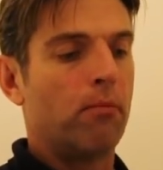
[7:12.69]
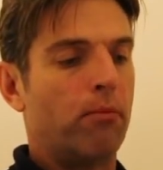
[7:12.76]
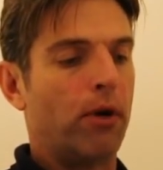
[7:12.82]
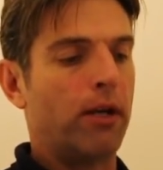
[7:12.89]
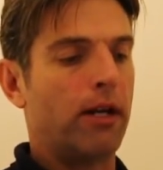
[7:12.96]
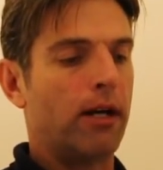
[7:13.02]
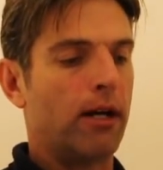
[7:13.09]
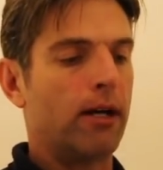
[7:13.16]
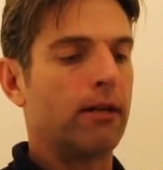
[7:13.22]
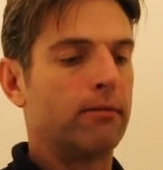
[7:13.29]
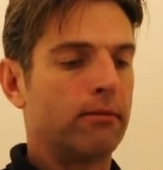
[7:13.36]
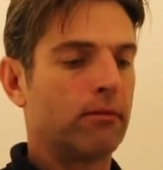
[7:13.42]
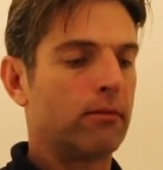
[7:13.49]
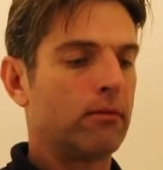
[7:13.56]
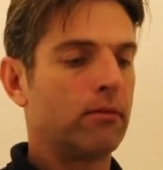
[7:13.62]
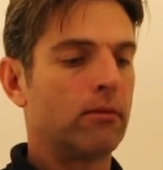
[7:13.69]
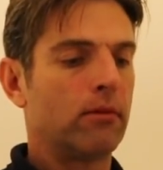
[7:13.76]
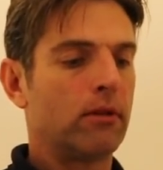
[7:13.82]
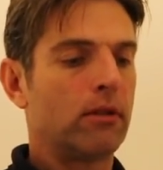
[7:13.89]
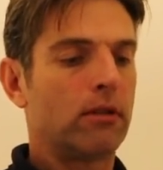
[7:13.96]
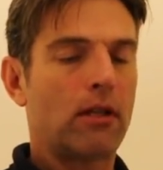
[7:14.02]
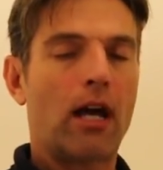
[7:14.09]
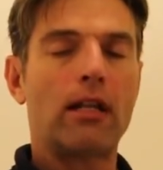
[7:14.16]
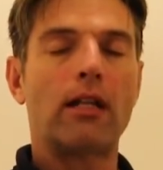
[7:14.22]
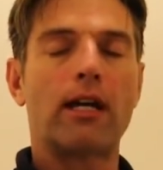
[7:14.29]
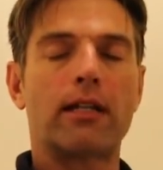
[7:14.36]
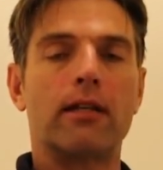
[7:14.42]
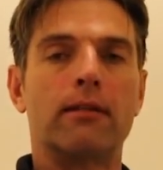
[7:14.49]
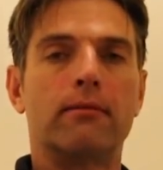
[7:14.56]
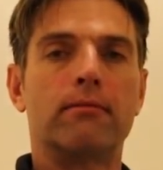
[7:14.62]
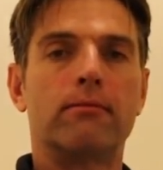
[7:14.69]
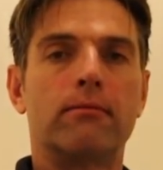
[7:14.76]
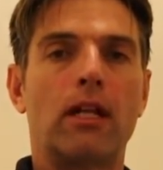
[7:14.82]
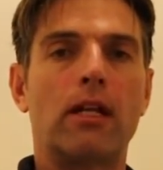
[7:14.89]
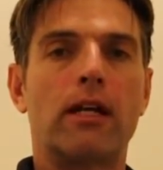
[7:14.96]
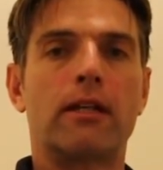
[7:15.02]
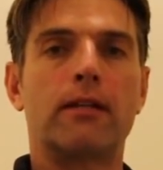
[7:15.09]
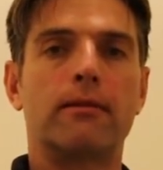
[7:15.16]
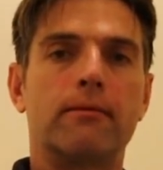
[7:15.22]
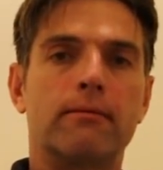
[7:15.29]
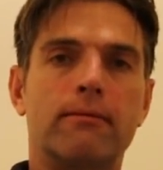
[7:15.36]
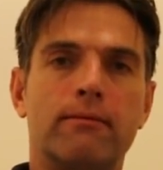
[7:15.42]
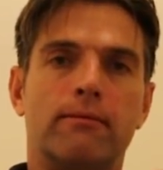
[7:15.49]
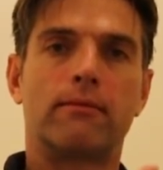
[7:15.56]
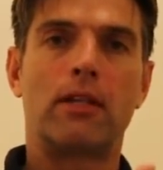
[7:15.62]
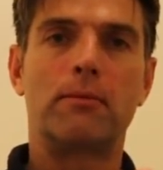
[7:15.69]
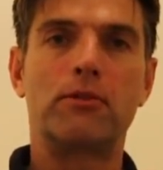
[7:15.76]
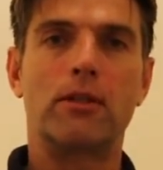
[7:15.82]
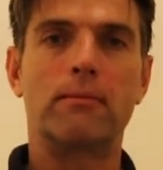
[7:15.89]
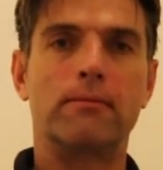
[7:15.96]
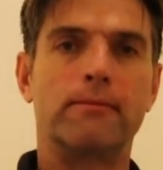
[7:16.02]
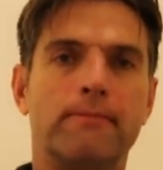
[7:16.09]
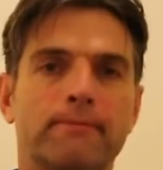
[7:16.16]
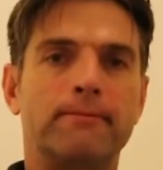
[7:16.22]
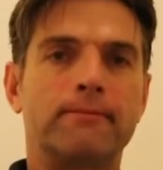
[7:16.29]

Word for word: But I like it. I like it. Thumbs up.